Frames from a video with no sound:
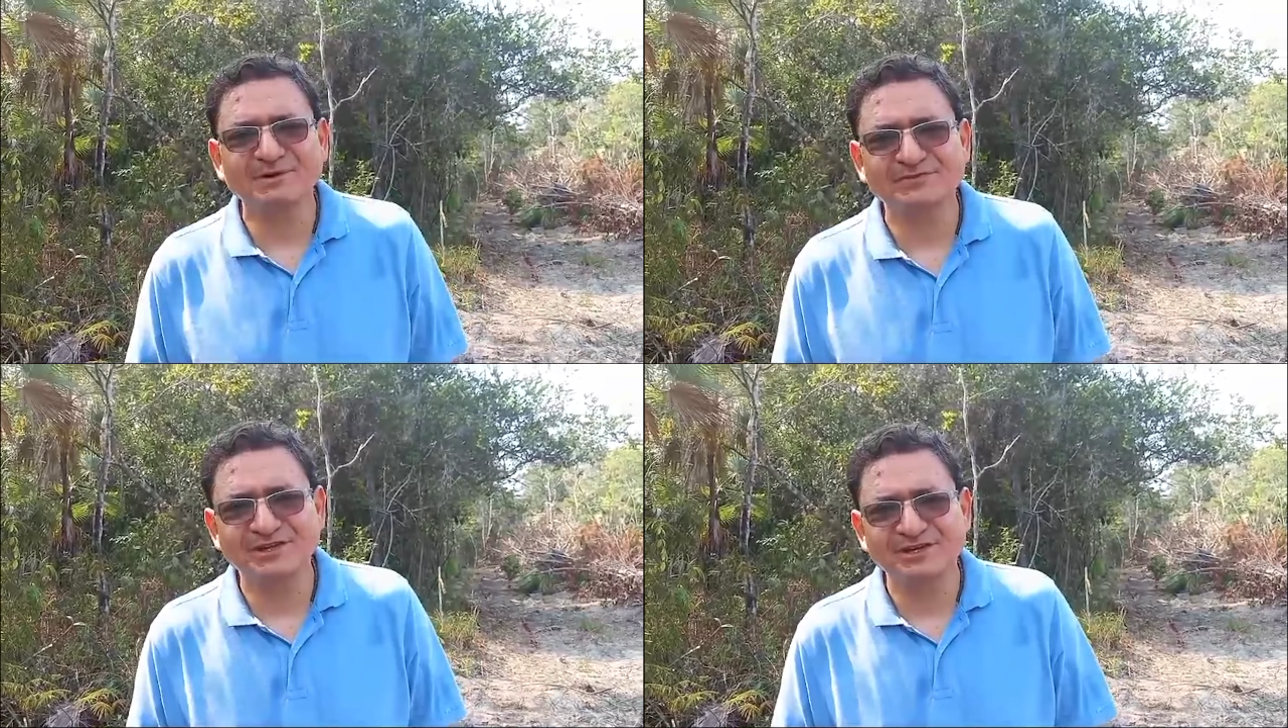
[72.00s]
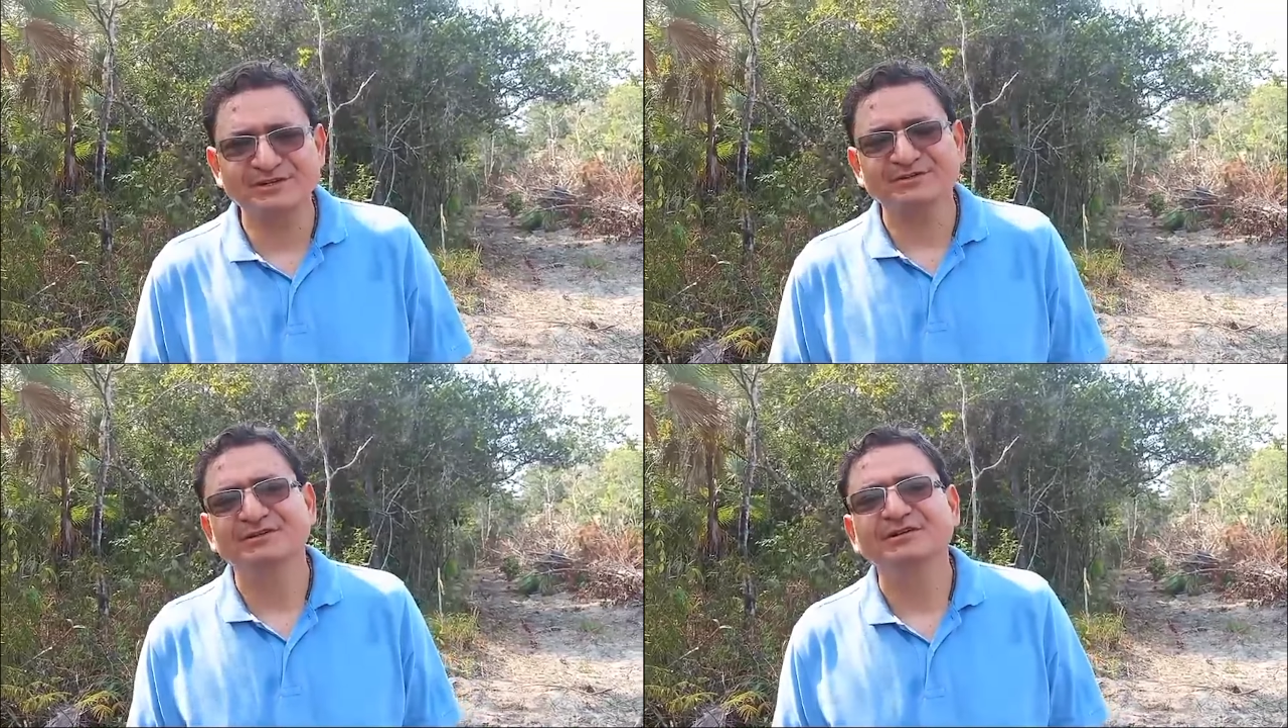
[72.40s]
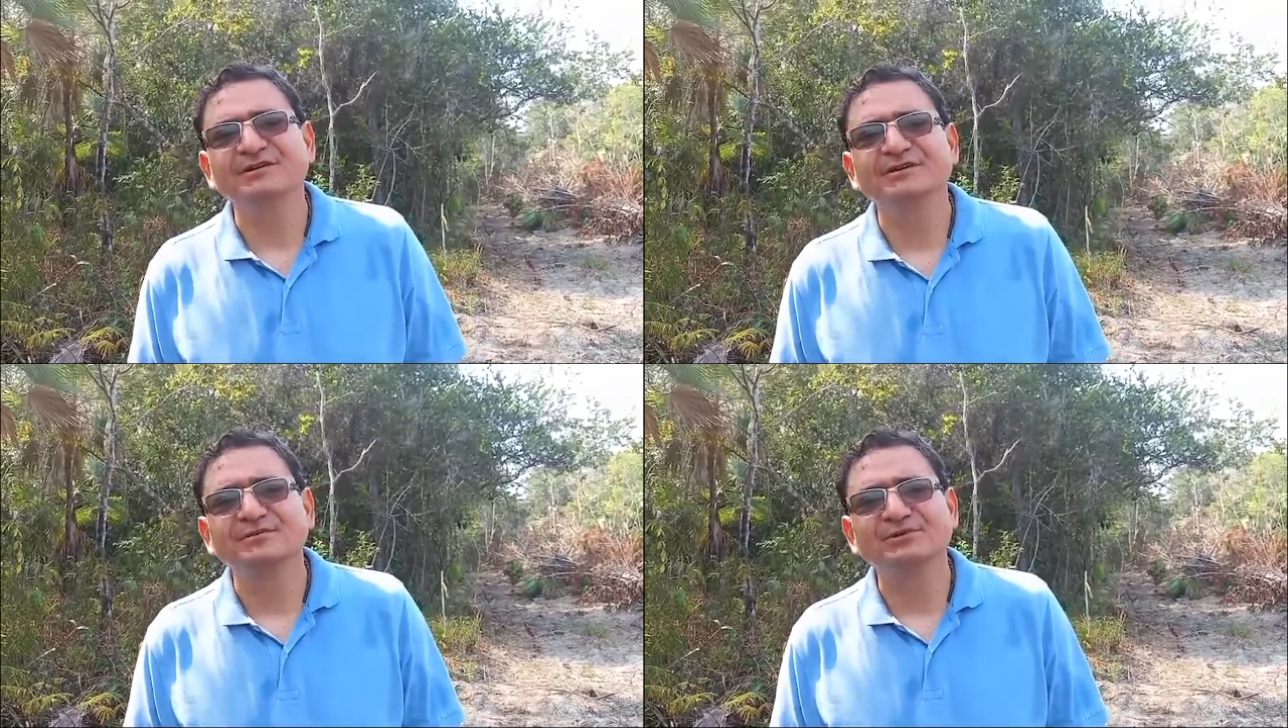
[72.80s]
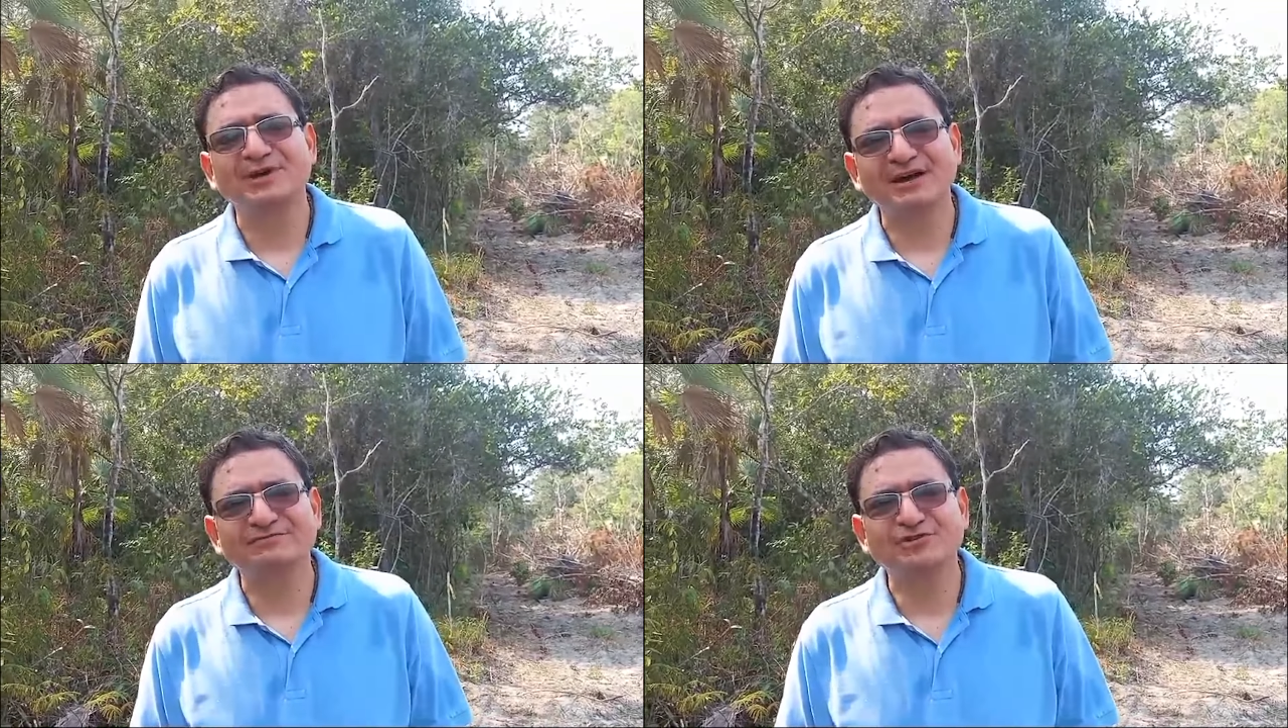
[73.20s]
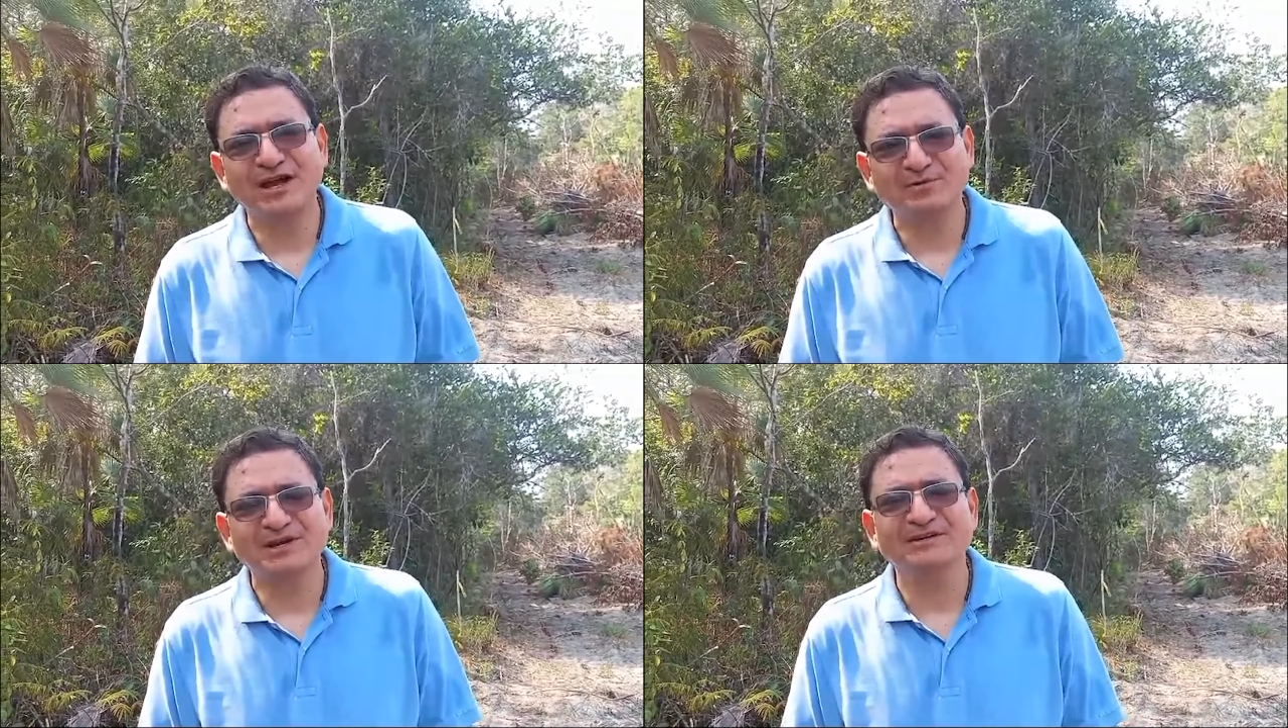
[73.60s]
of the year when we have dry
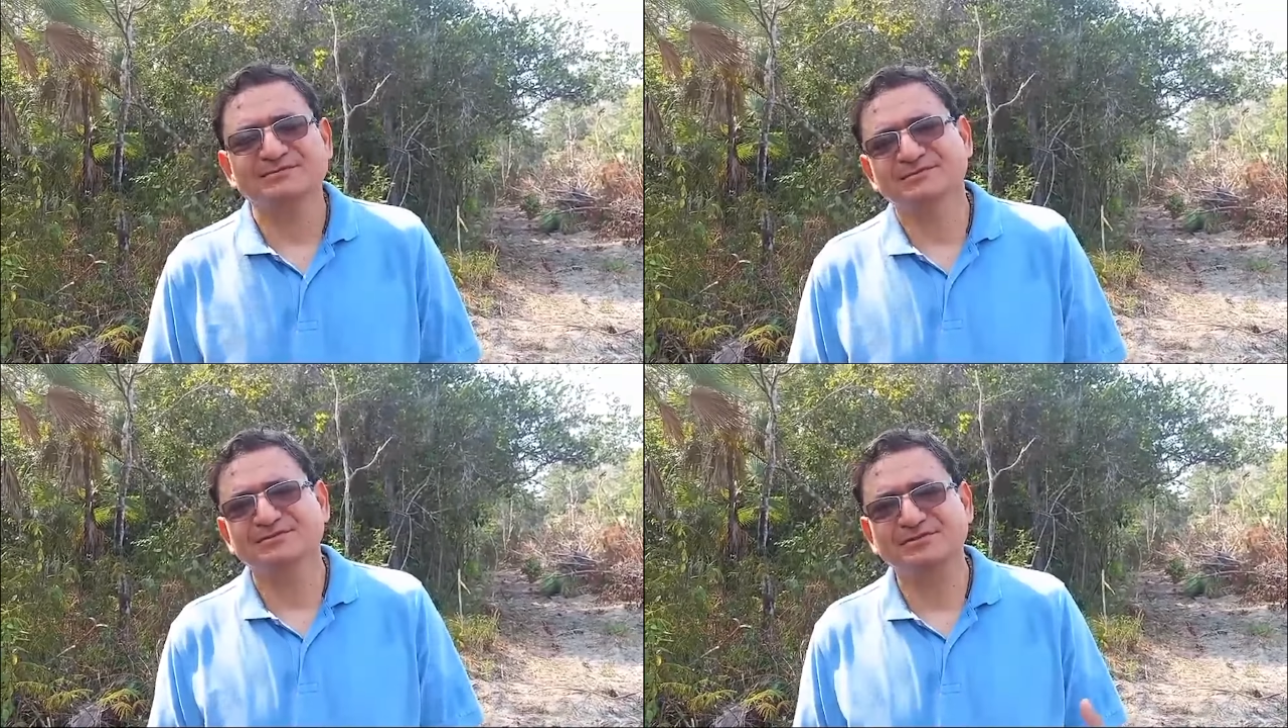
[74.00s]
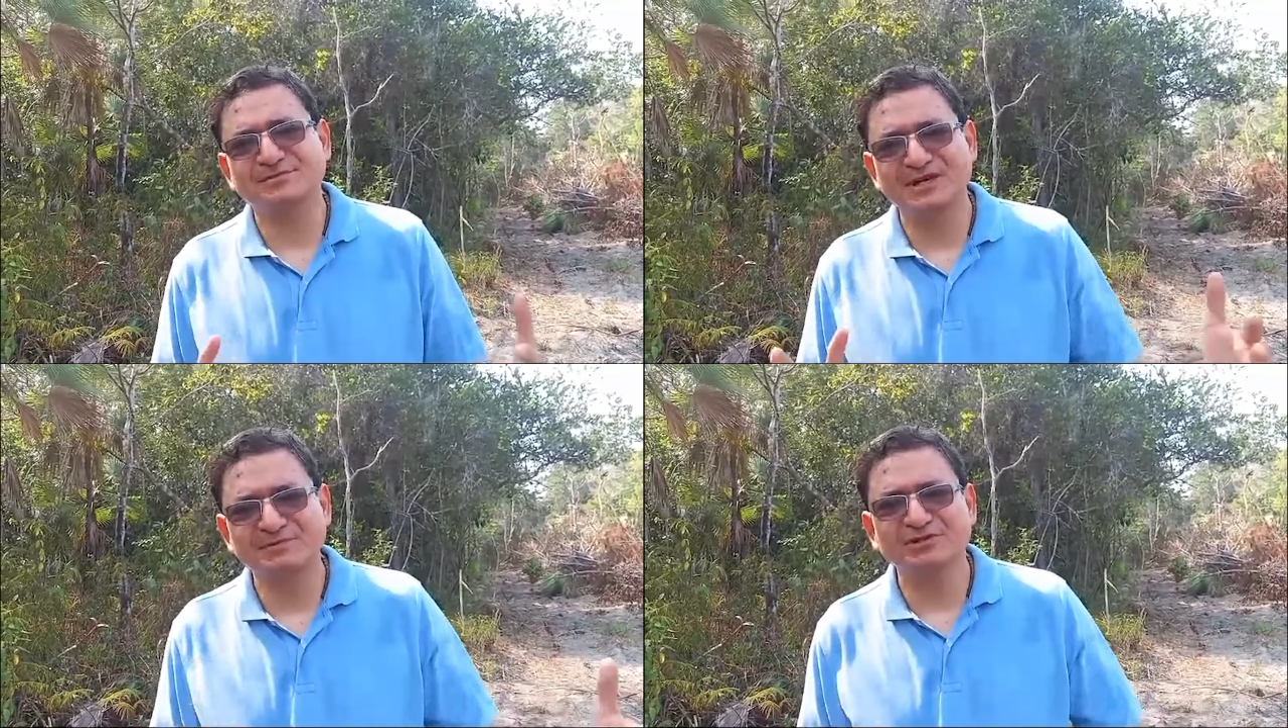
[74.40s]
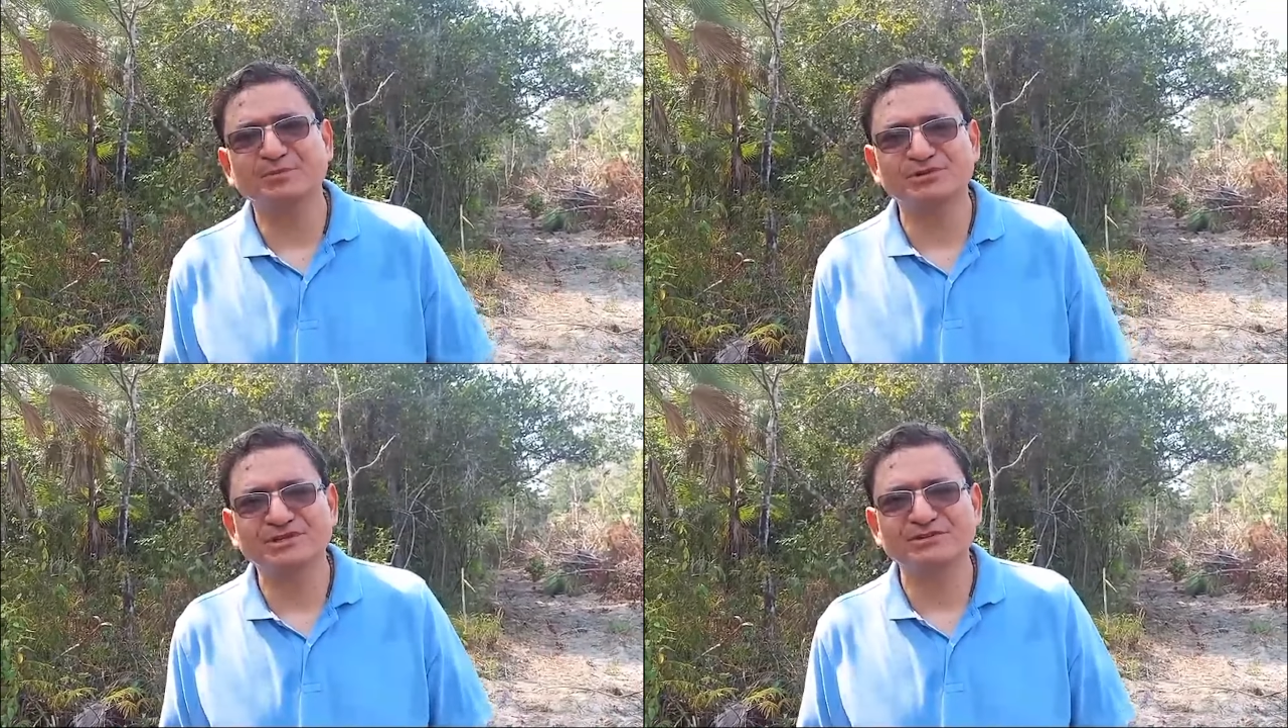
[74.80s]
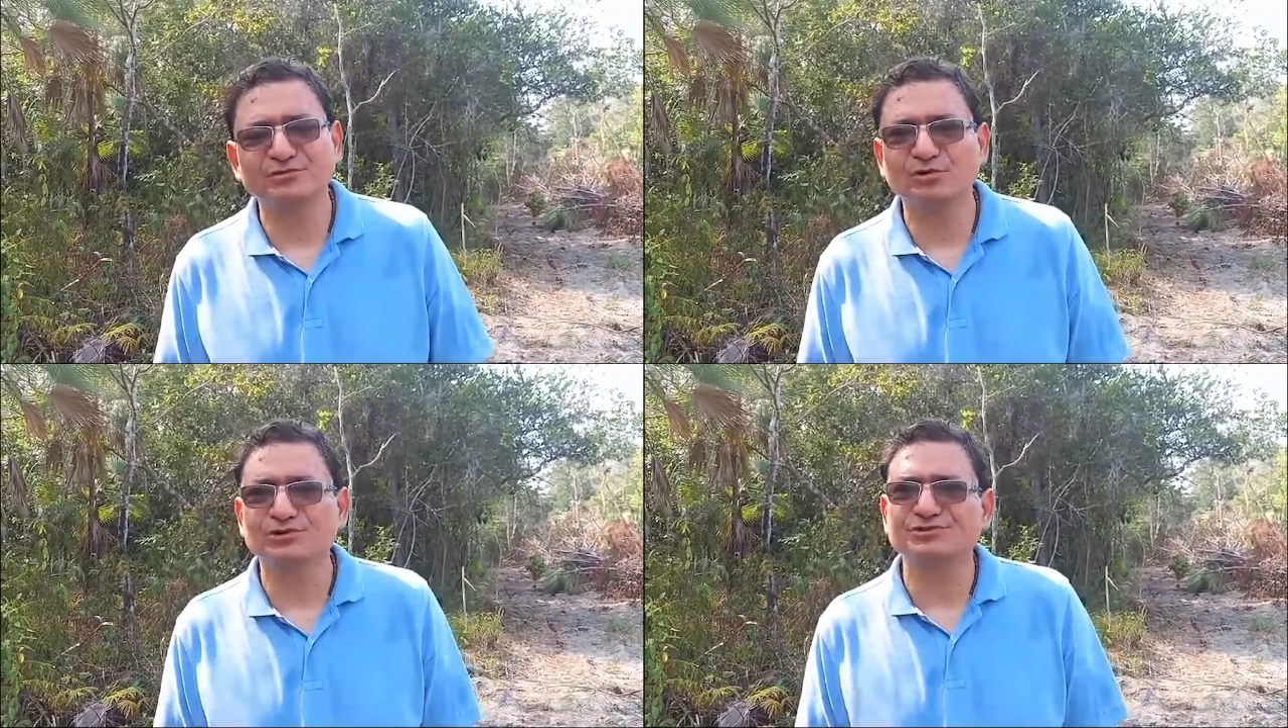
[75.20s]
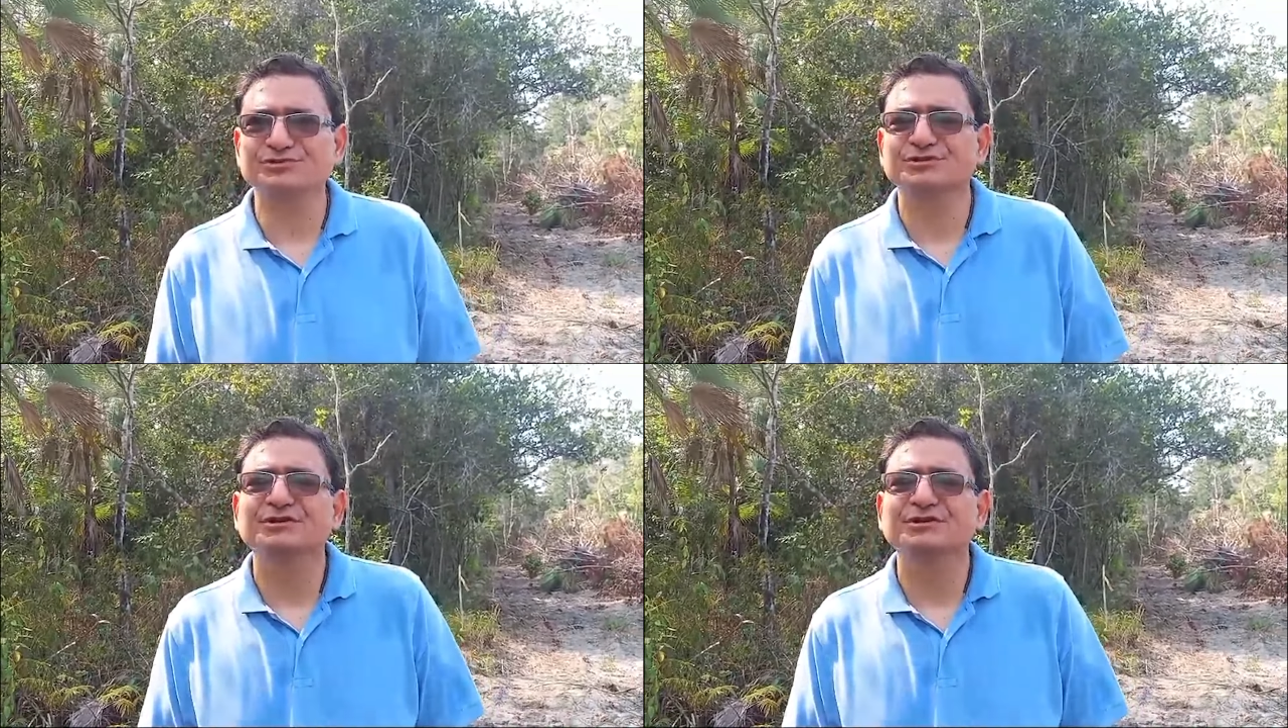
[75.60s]
weather to be able to put in the roads.